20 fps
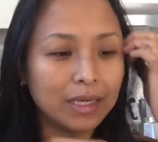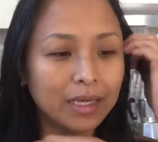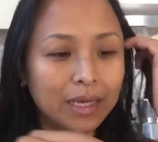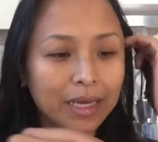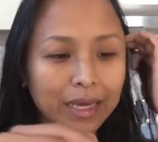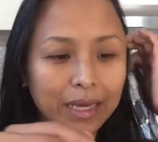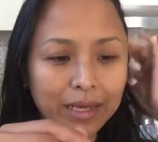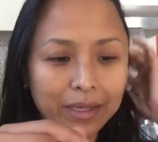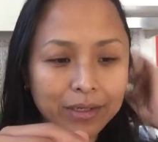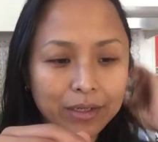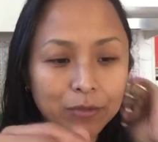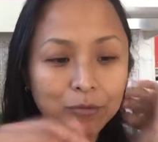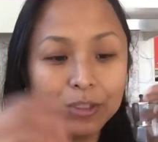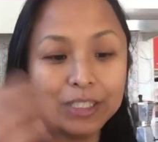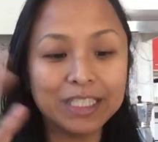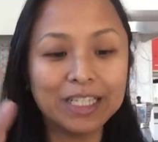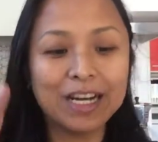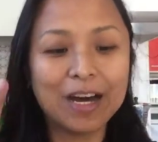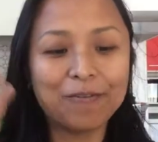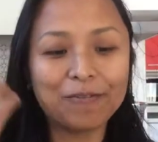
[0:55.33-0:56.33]
And the
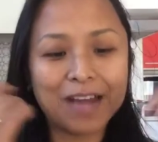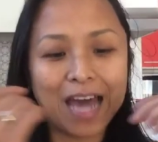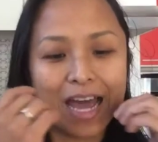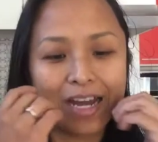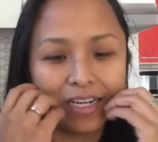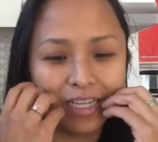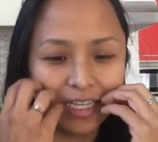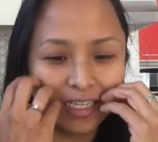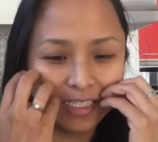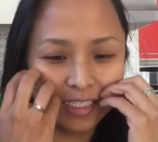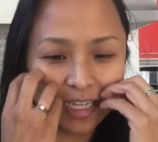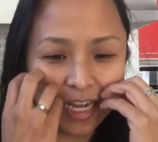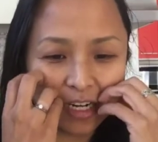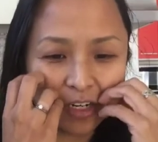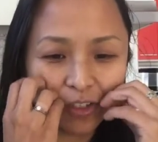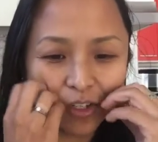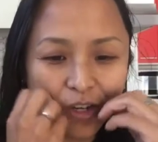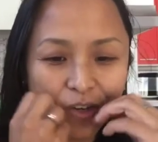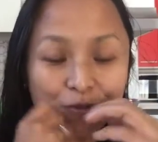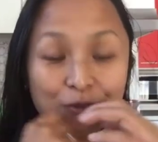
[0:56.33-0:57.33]
reason of that is, I
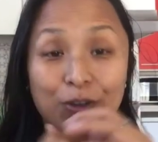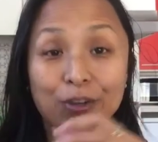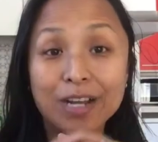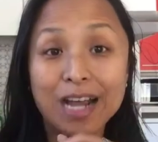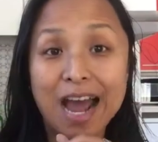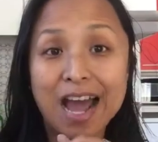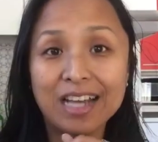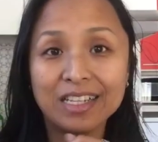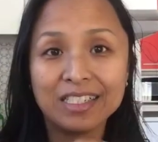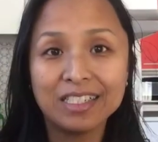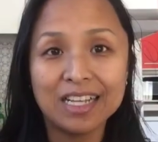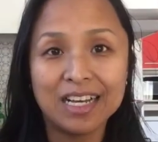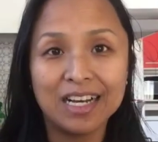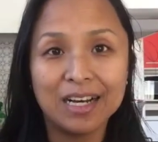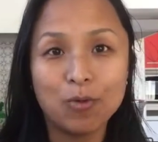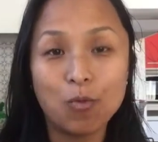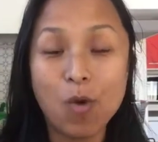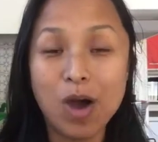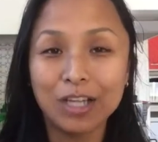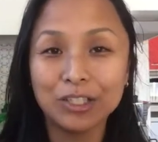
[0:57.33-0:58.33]
don't know if you guys
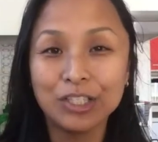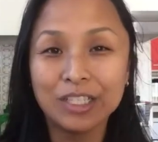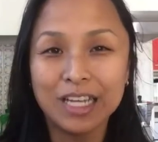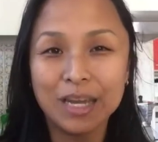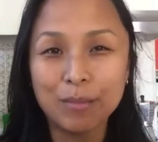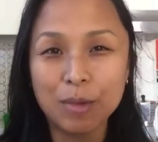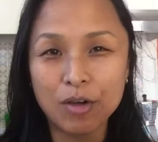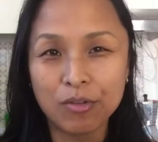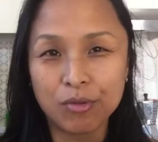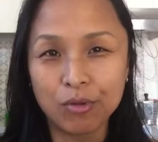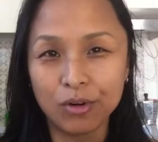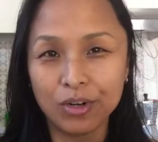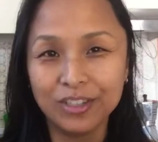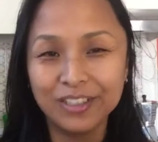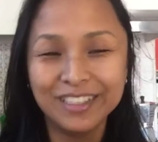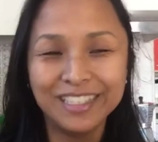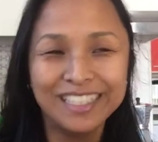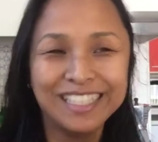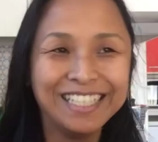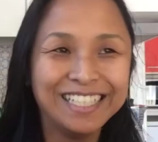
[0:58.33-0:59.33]
watch Game of
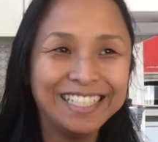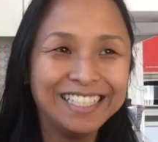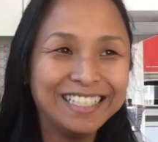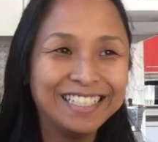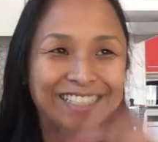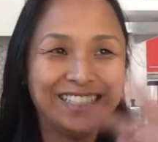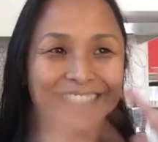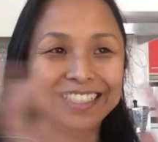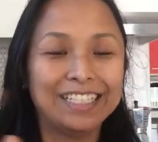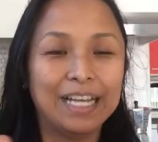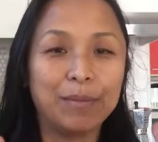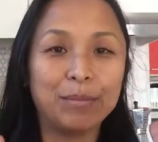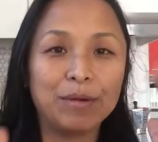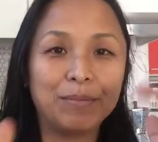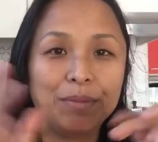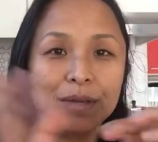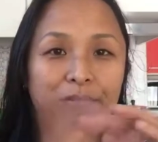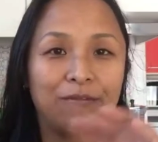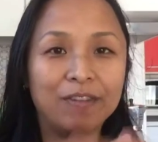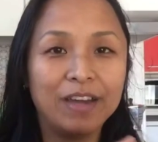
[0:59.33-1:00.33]
Thrones. I'm a
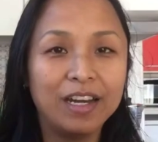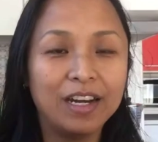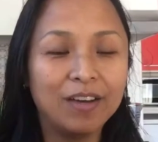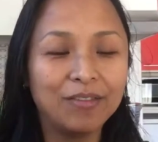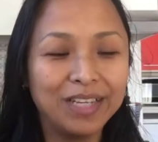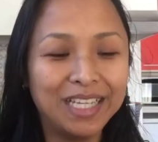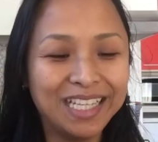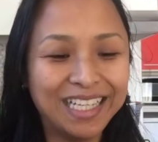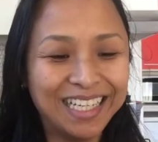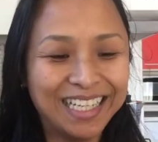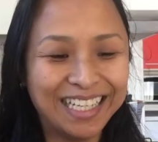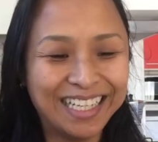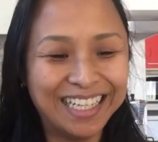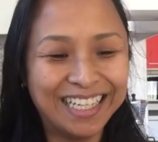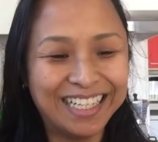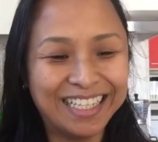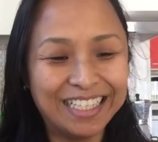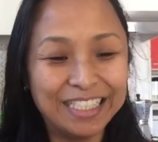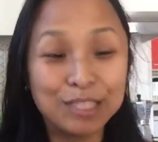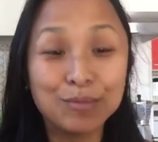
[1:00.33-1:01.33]
big fan of it.
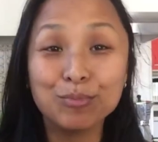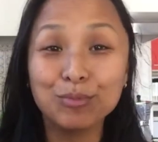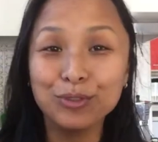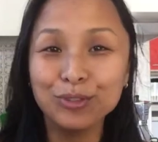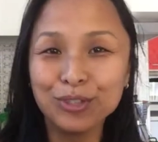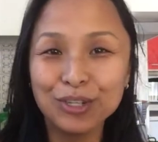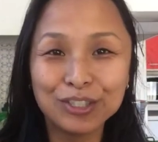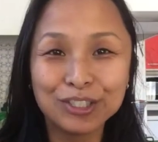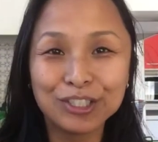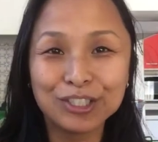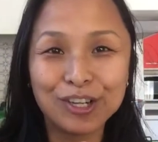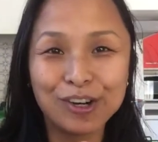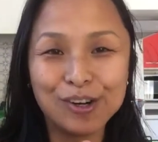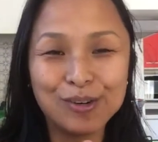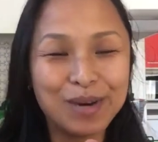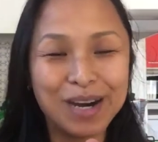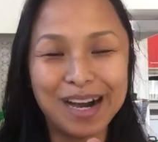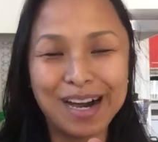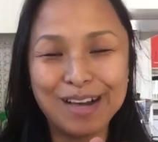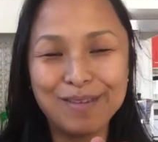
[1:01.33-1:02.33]
It's a brutal show,
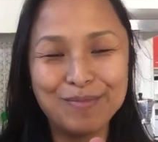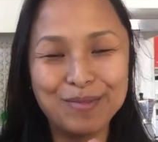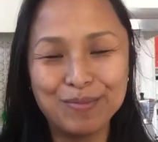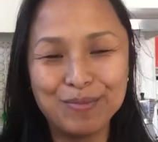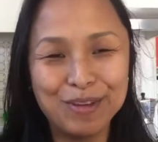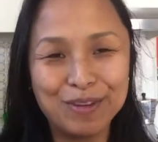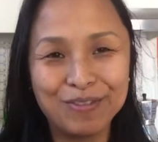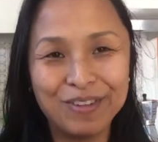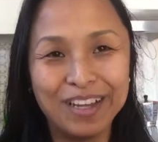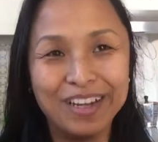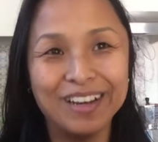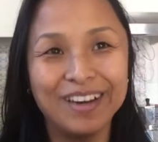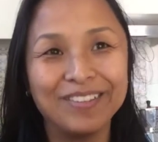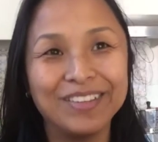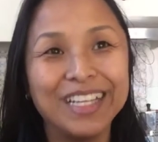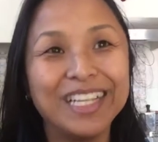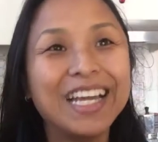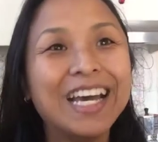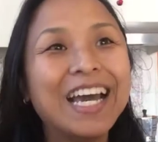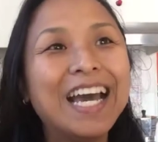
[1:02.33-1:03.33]
but I'm a big fan of
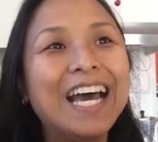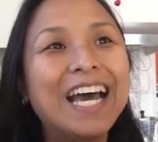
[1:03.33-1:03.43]
it.